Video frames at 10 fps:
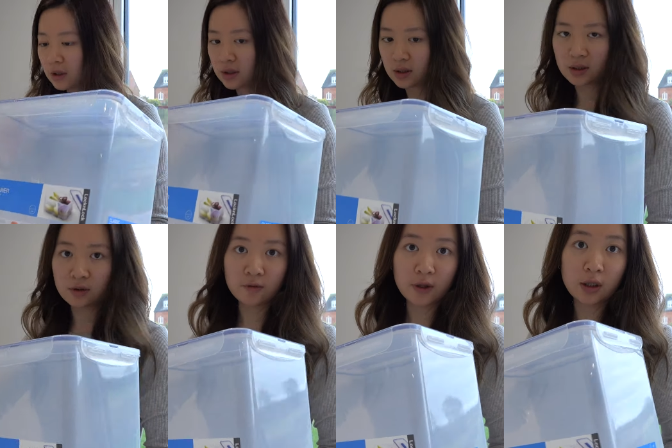think this
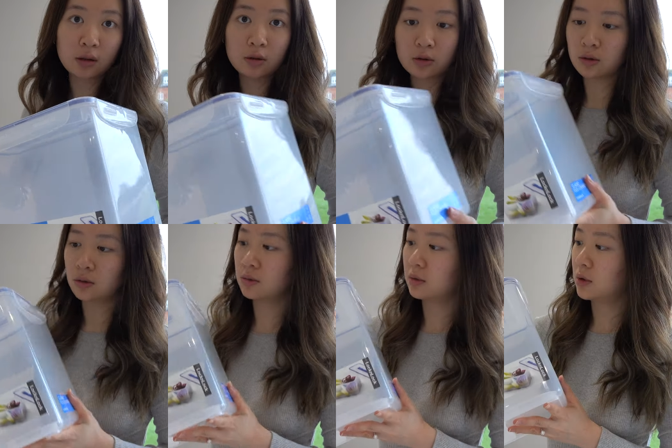is fine.
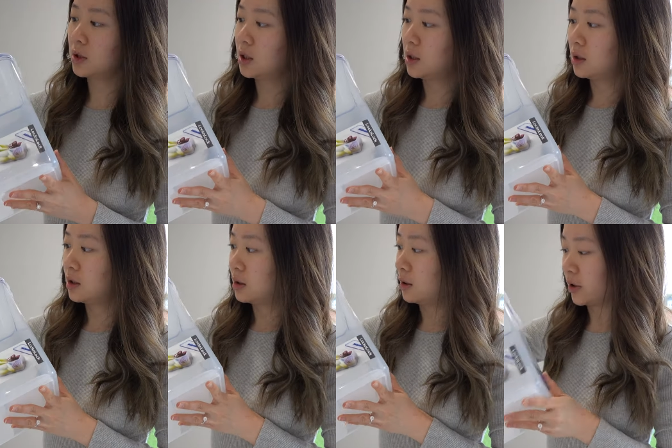So,
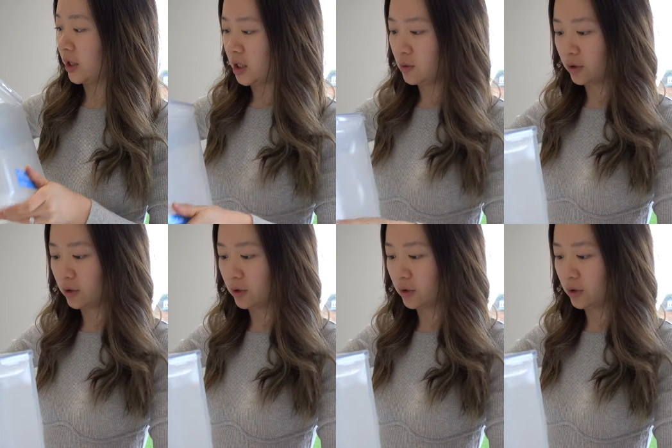okay.